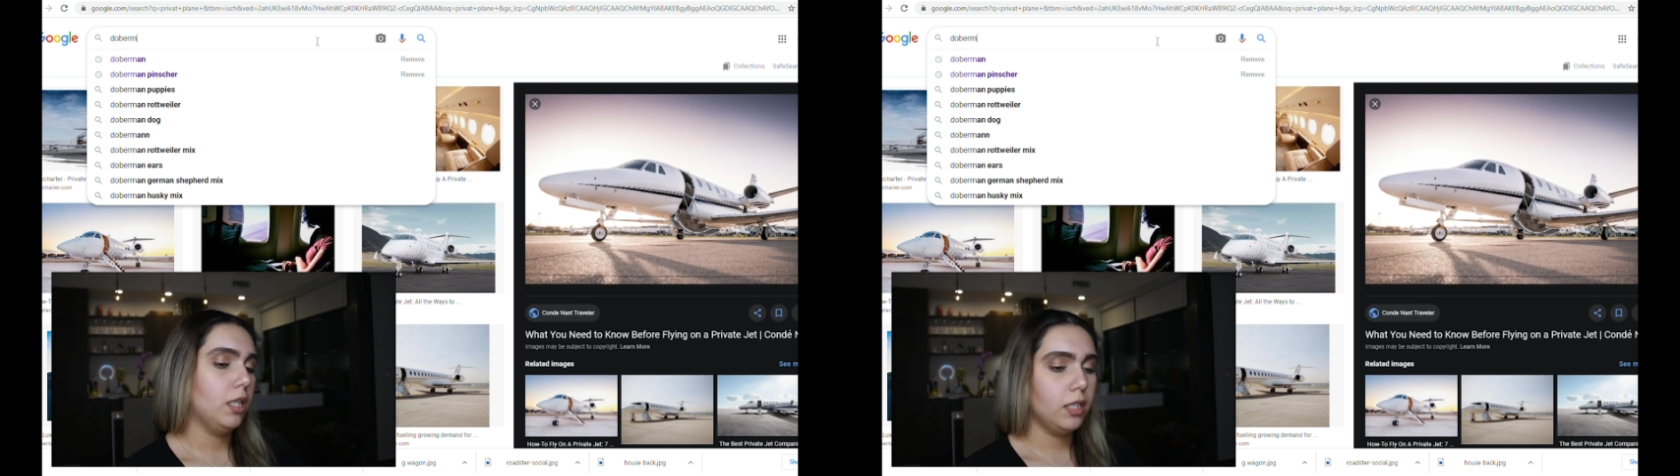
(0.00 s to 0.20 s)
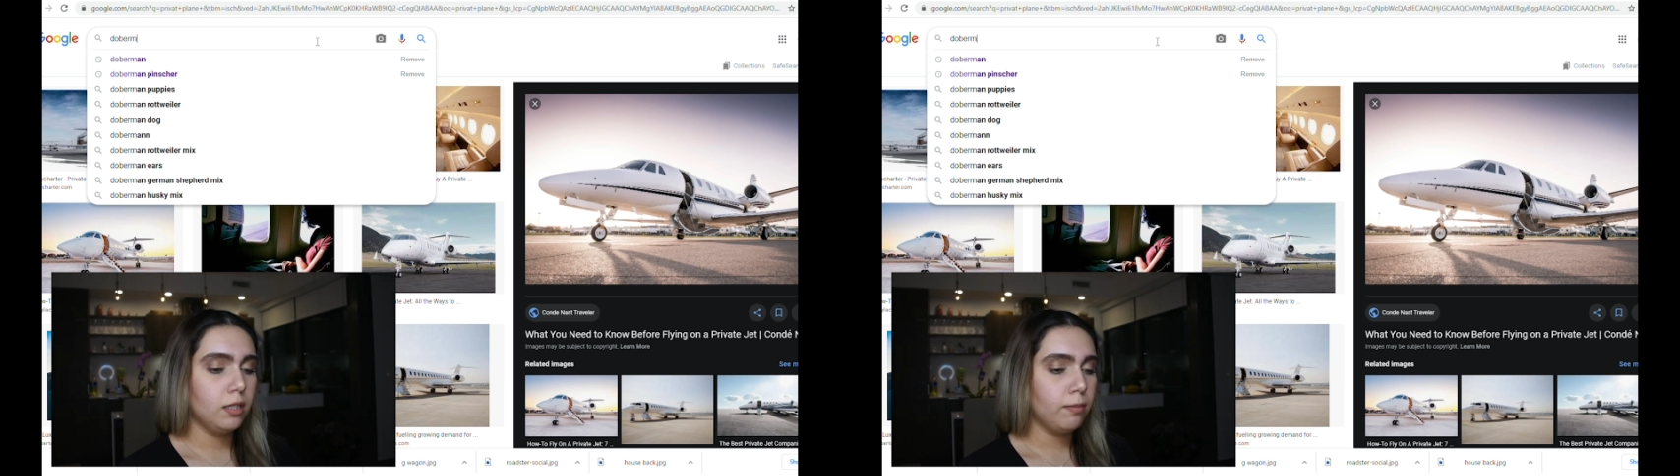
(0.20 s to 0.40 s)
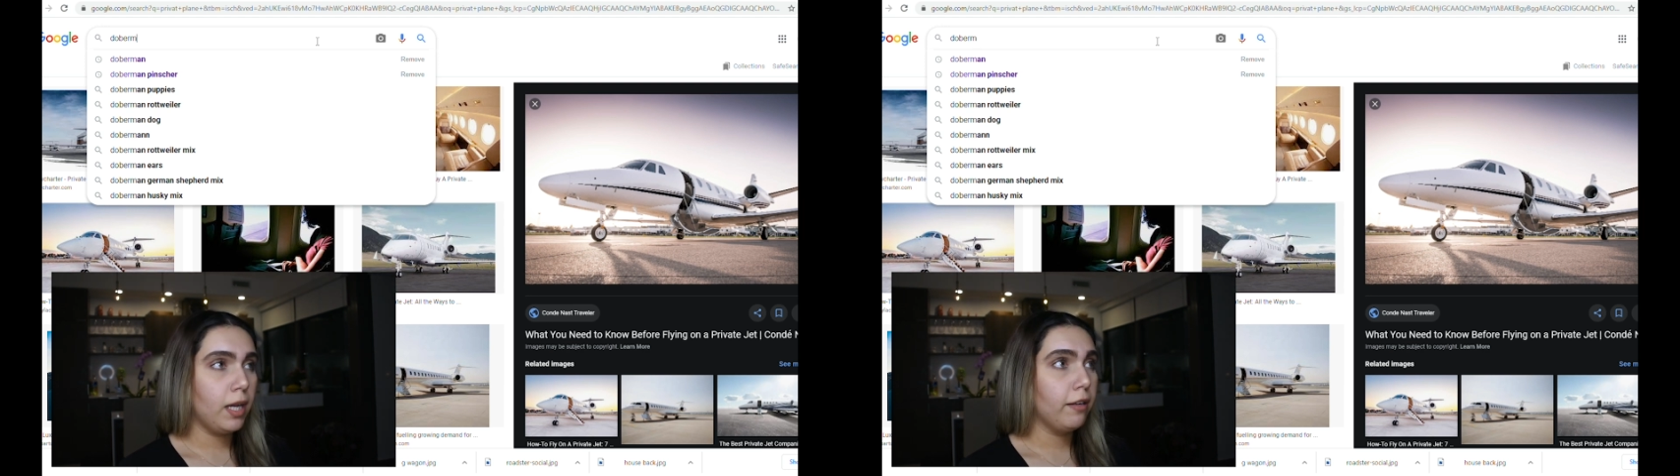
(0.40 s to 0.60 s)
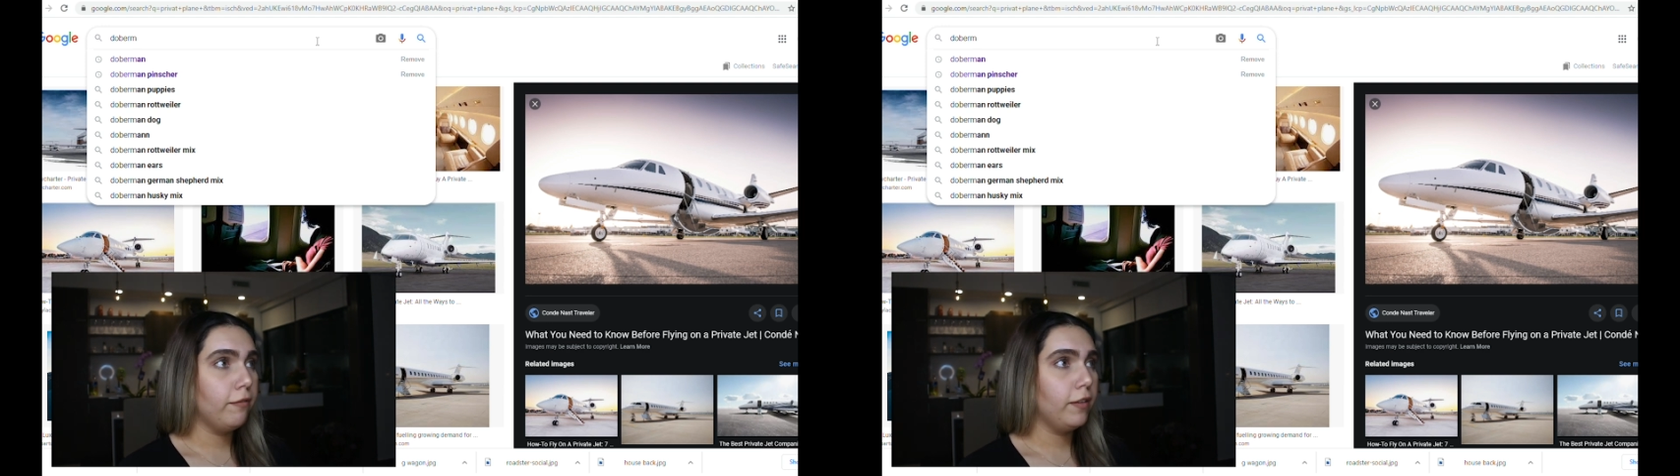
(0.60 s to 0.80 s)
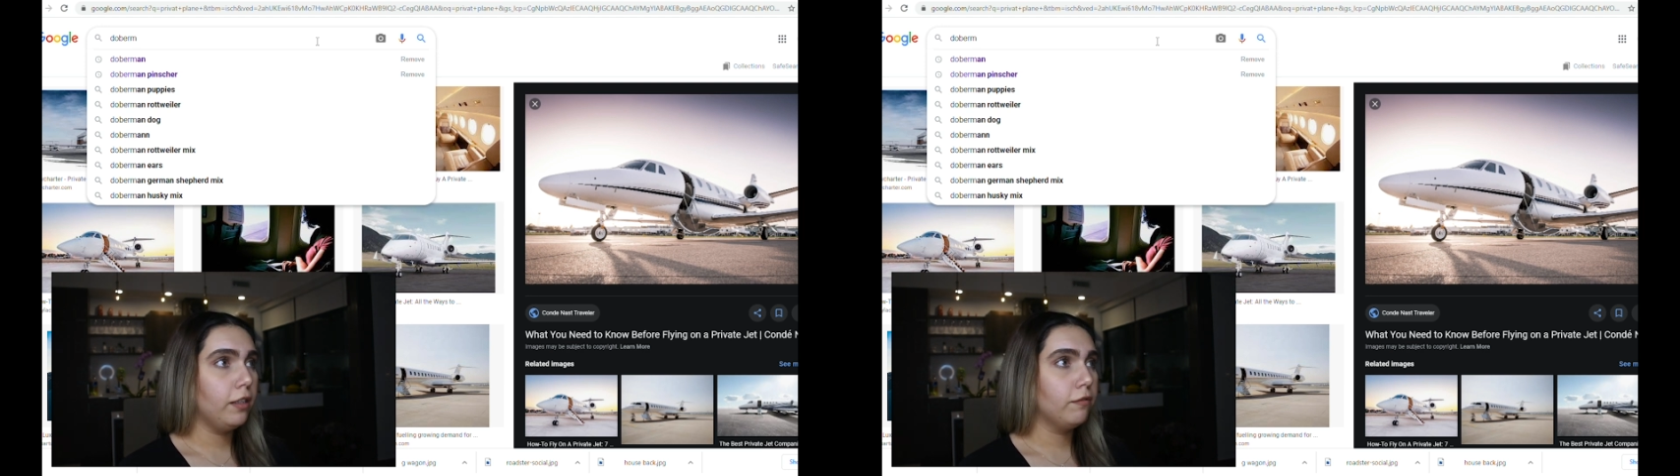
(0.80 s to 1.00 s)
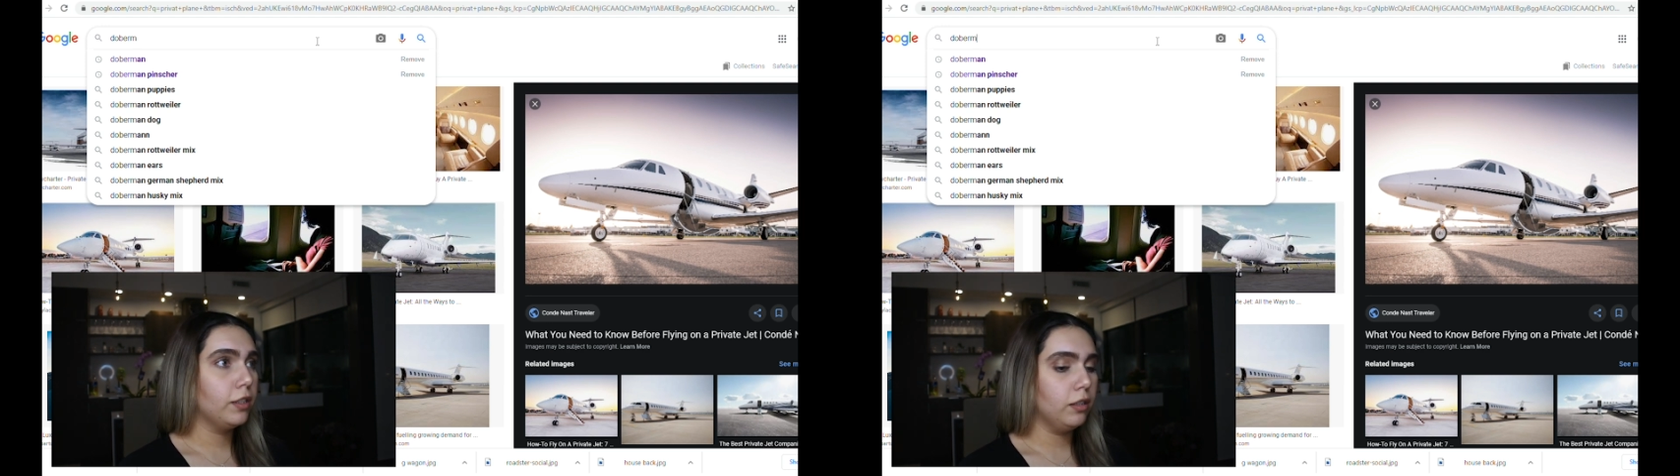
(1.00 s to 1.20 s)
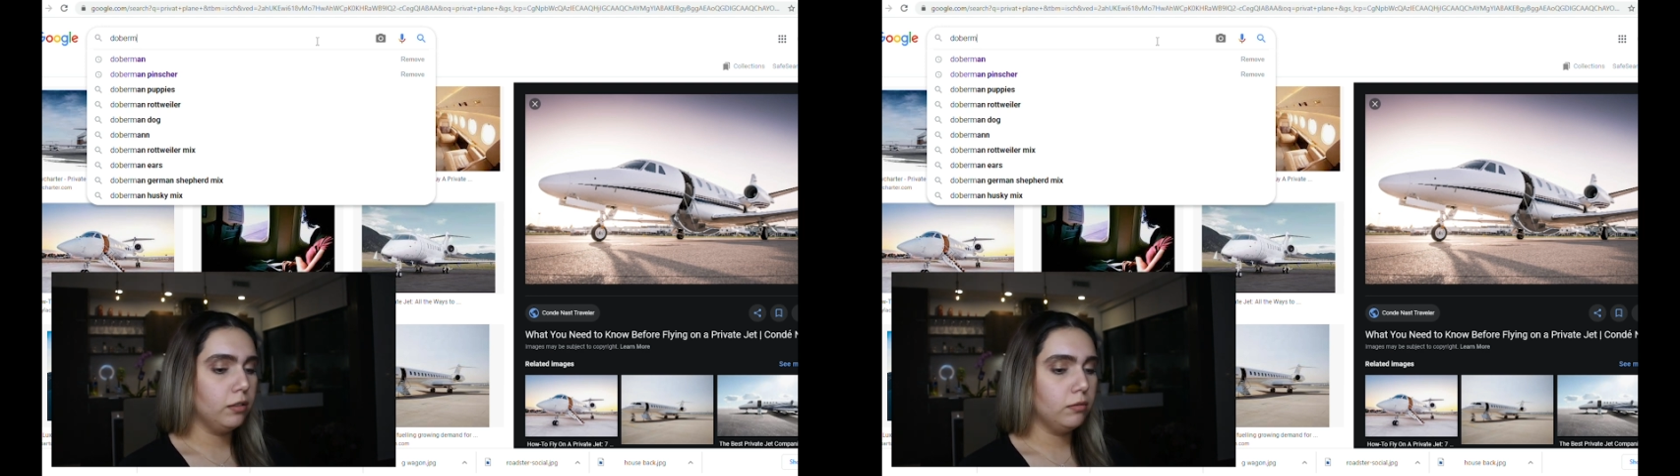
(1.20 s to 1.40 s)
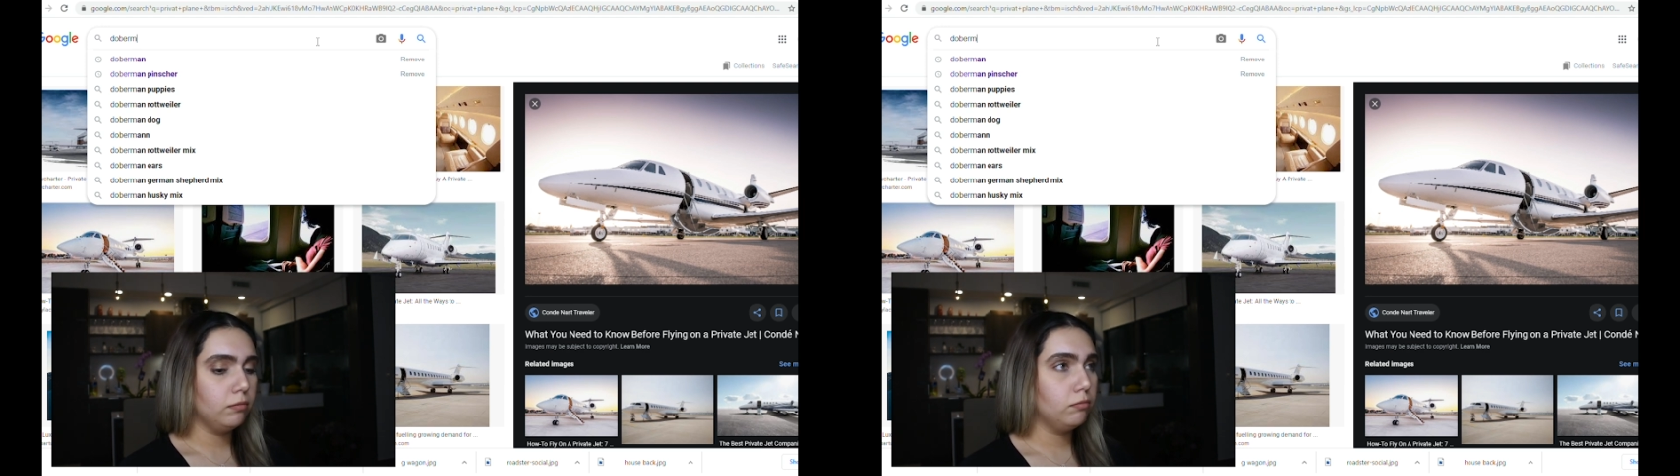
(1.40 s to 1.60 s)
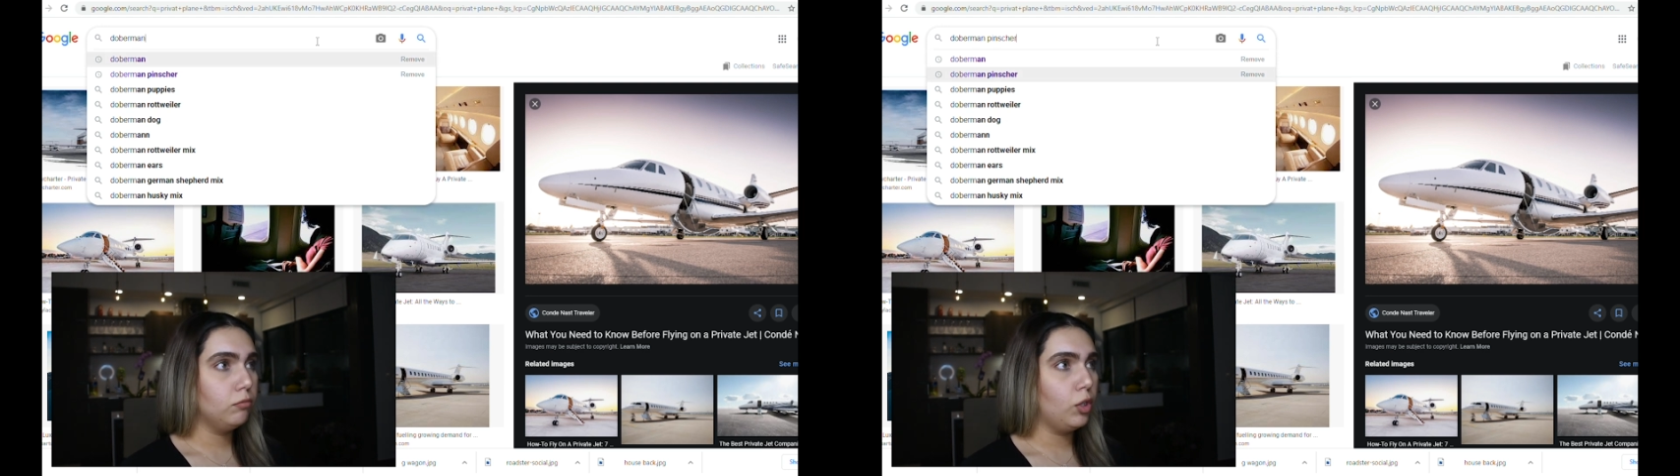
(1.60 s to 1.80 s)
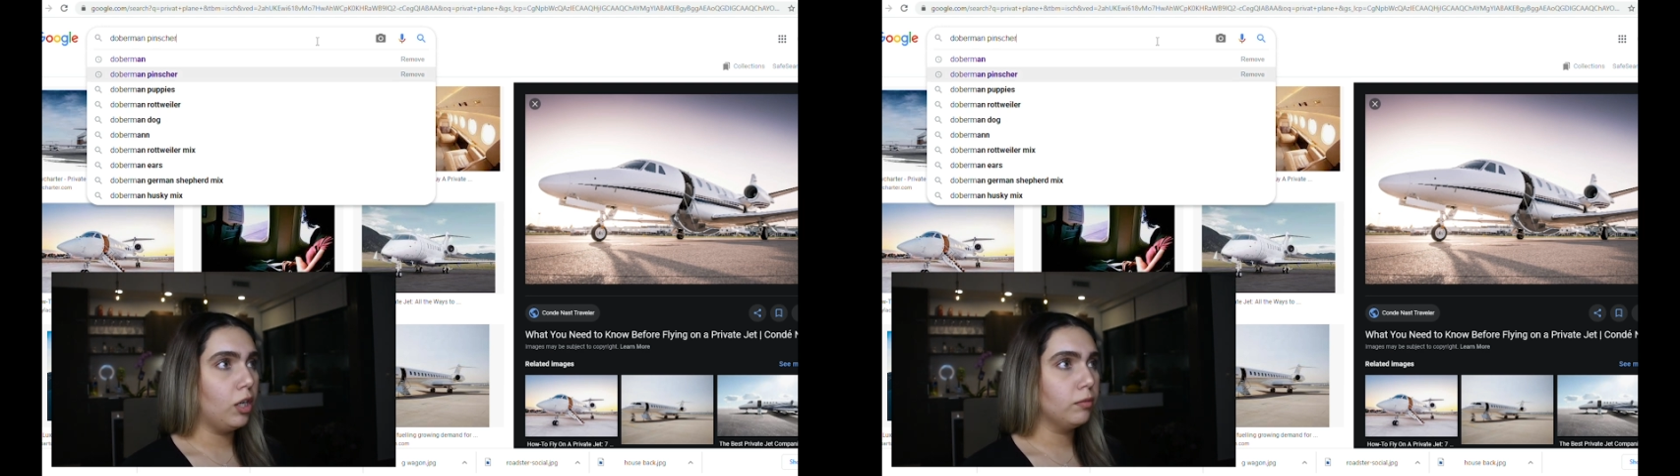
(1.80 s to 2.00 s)
It's my favorite
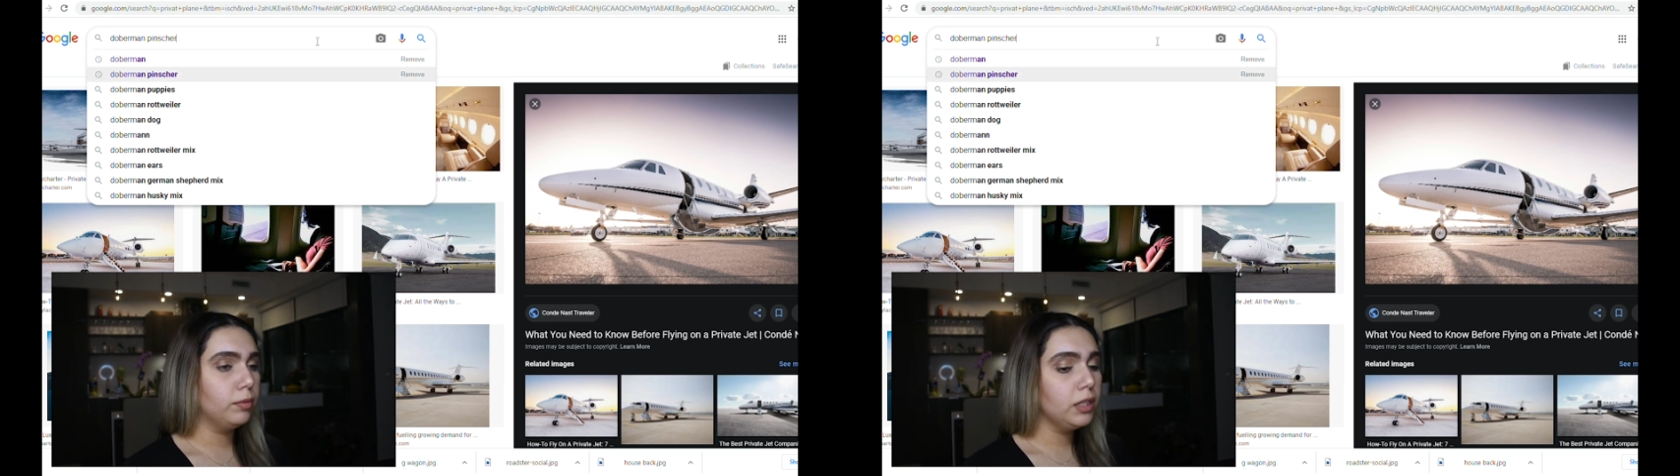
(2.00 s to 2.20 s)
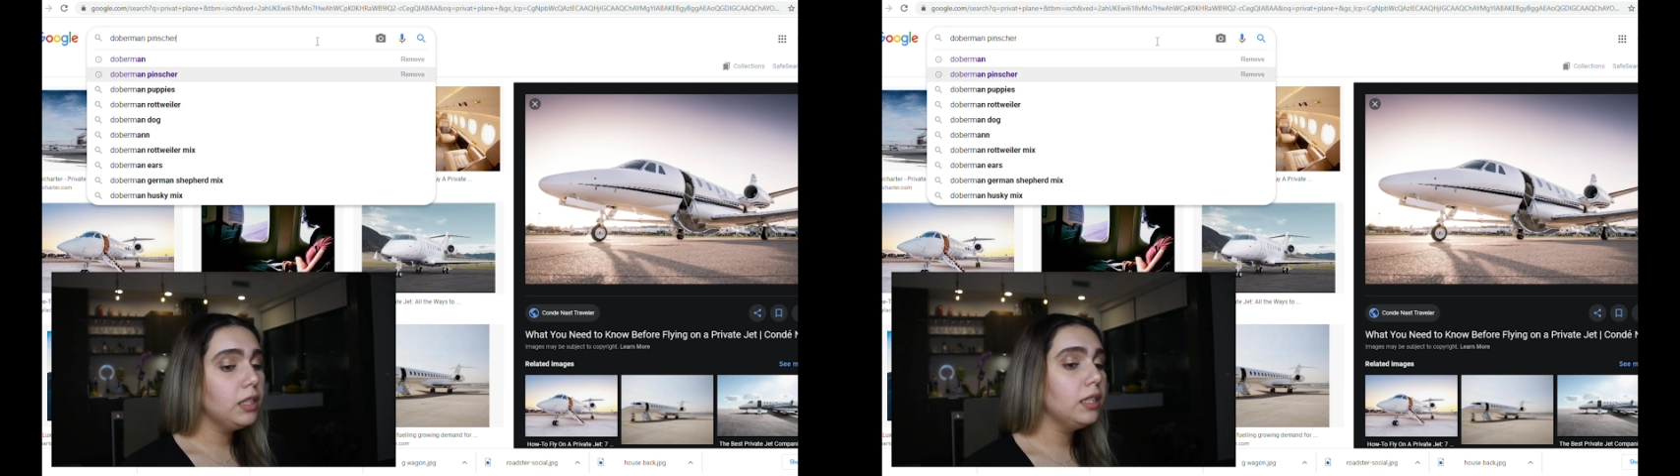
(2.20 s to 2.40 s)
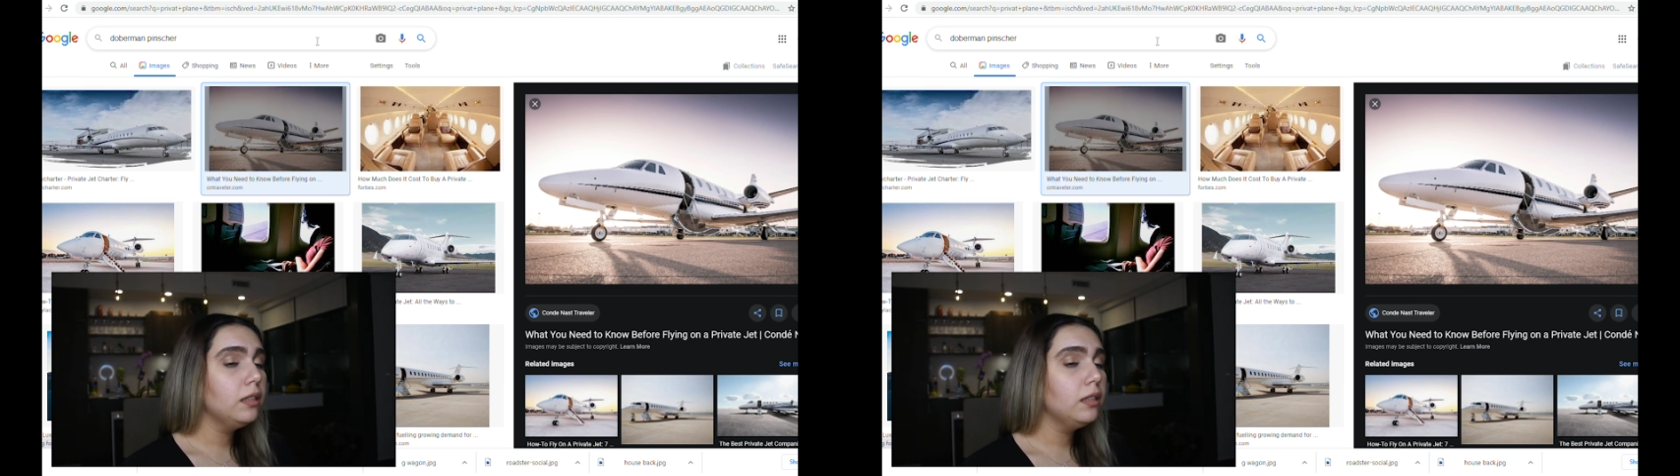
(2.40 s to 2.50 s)
dog breed